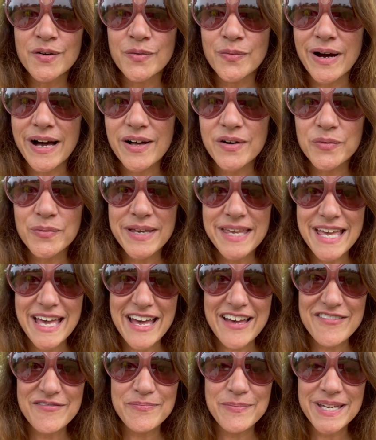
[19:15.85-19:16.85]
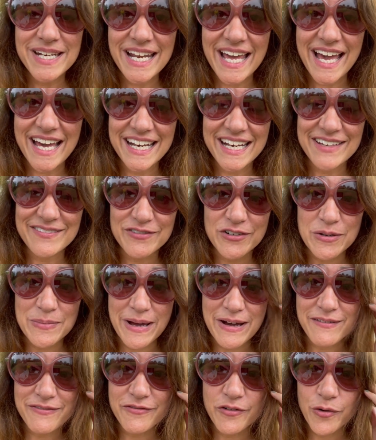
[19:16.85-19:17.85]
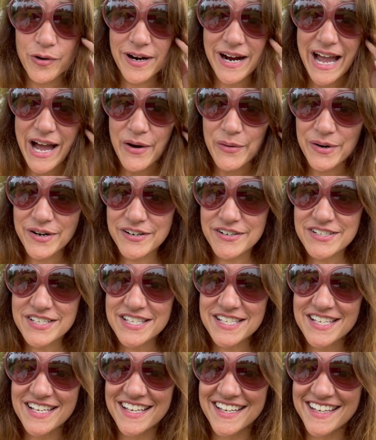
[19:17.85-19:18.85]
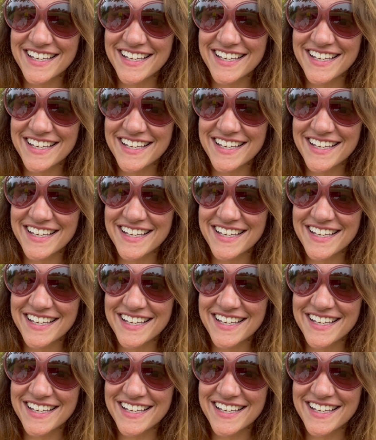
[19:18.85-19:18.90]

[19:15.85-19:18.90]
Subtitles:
Well, we have been at it for about 4 hours.